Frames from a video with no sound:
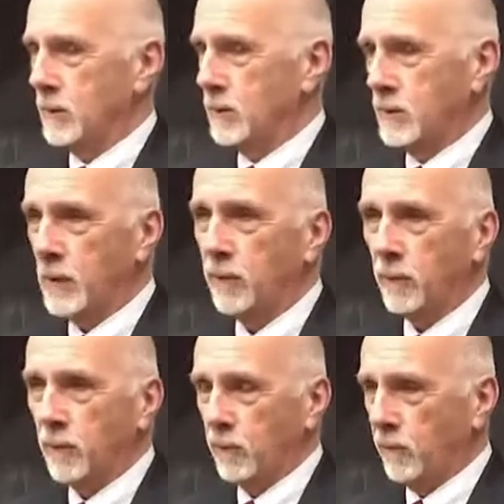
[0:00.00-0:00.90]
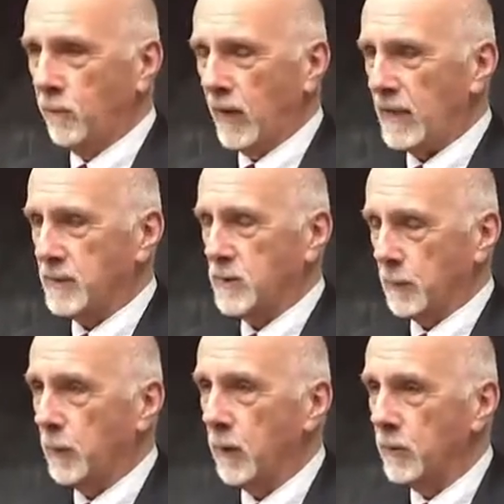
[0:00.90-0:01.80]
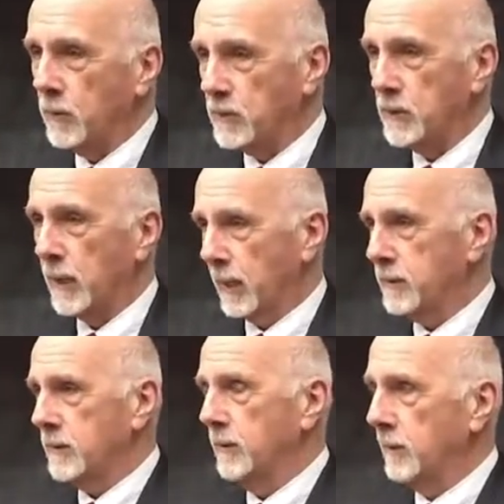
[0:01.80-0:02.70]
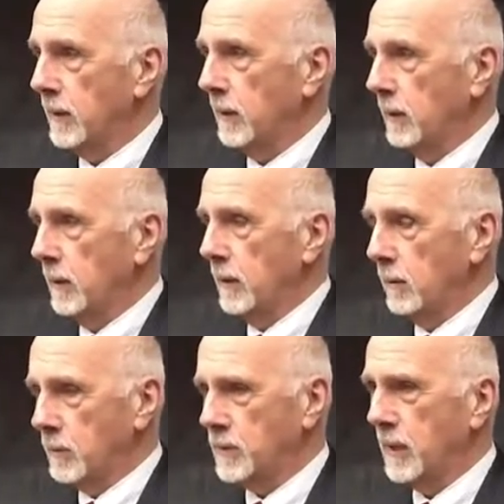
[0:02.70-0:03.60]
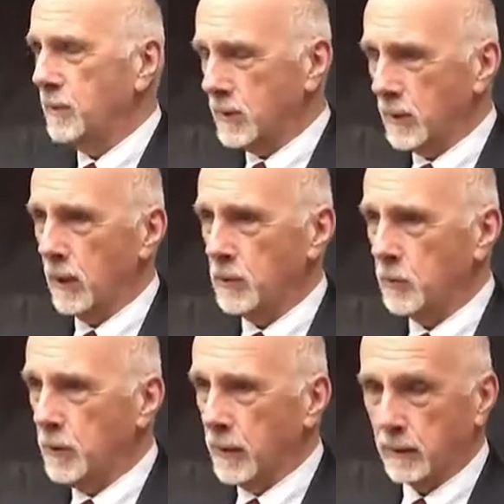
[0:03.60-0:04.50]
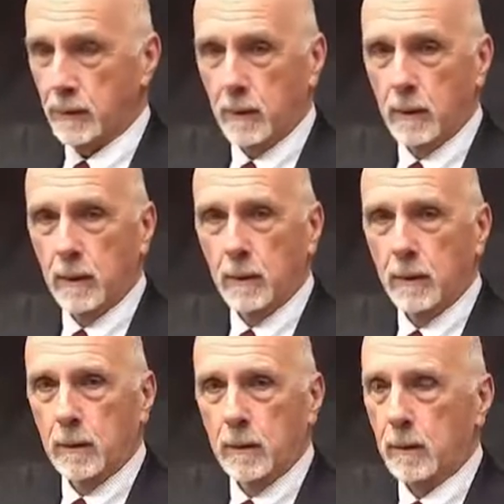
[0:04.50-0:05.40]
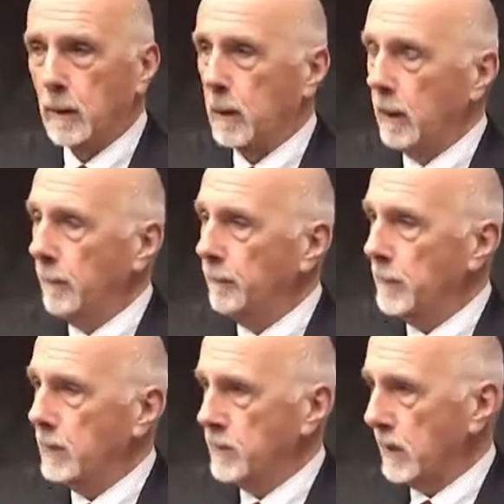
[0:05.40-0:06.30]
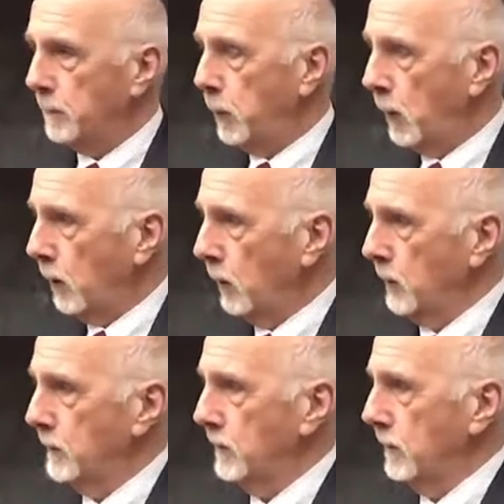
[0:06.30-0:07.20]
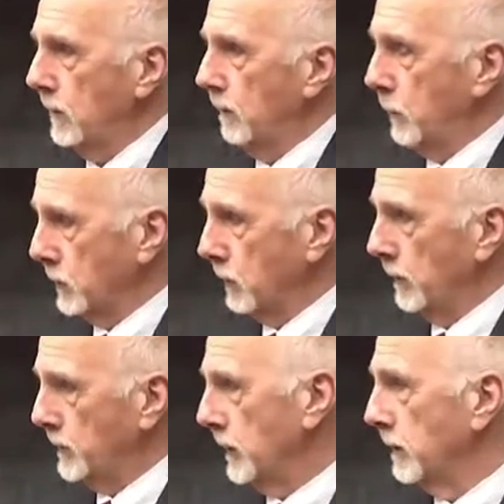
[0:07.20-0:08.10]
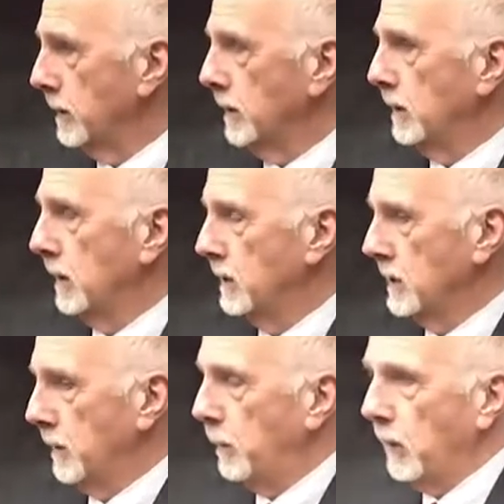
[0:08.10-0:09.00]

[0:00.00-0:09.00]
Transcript: She fastens upon this text, which seems to contradict um, St. Paul's prescription, St.